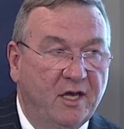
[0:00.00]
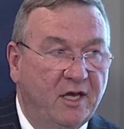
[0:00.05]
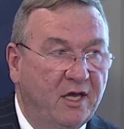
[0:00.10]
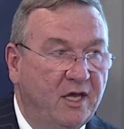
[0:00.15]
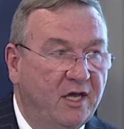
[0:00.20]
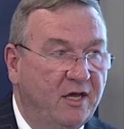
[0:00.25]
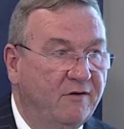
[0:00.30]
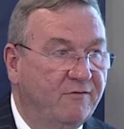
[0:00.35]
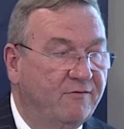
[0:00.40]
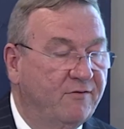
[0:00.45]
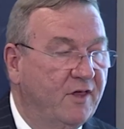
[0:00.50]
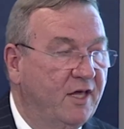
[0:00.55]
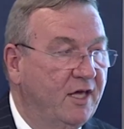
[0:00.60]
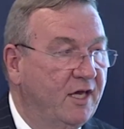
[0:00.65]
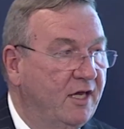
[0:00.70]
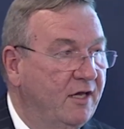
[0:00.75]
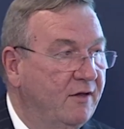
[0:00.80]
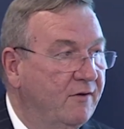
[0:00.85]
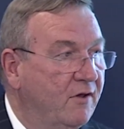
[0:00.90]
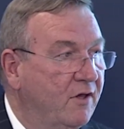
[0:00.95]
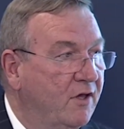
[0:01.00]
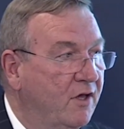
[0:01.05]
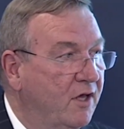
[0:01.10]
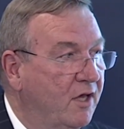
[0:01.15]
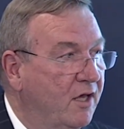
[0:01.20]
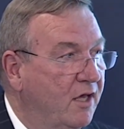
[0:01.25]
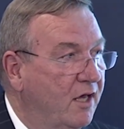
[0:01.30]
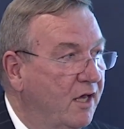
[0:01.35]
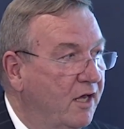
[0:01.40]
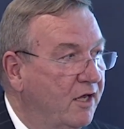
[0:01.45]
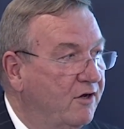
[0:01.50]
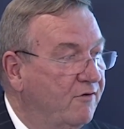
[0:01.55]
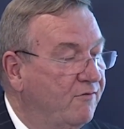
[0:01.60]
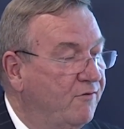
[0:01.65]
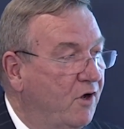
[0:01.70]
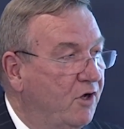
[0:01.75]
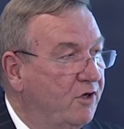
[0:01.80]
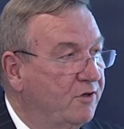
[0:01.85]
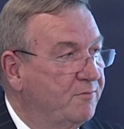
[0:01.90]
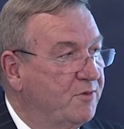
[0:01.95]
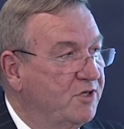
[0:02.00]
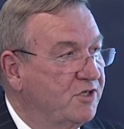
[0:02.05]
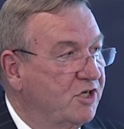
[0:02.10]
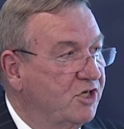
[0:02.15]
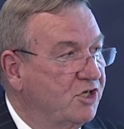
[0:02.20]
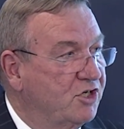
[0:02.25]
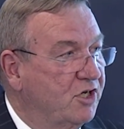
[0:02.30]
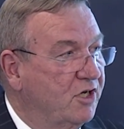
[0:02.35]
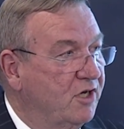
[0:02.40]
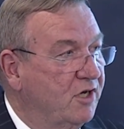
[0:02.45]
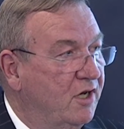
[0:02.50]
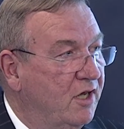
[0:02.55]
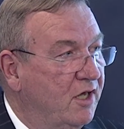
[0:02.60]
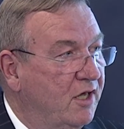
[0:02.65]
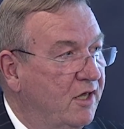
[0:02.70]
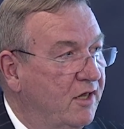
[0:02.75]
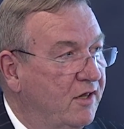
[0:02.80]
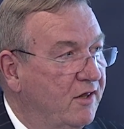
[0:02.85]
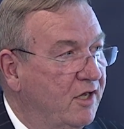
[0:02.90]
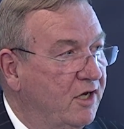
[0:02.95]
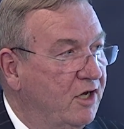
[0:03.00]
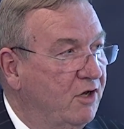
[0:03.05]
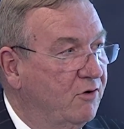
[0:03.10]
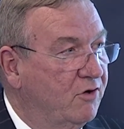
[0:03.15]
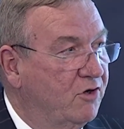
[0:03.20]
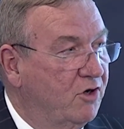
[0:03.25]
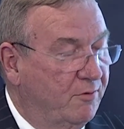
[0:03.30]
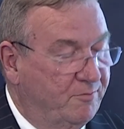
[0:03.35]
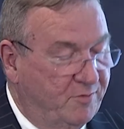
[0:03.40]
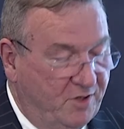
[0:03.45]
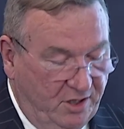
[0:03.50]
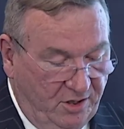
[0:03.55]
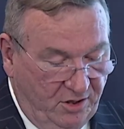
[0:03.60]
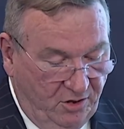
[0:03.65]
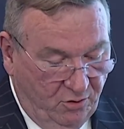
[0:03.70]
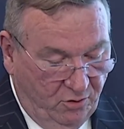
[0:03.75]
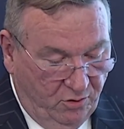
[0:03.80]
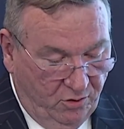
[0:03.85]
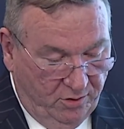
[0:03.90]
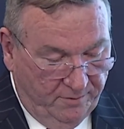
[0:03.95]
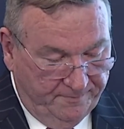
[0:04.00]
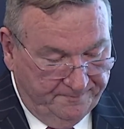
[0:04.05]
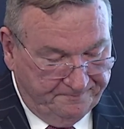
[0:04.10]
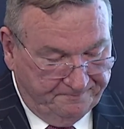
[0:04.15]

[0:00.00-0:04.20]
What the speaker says: if the default position that you adopt in your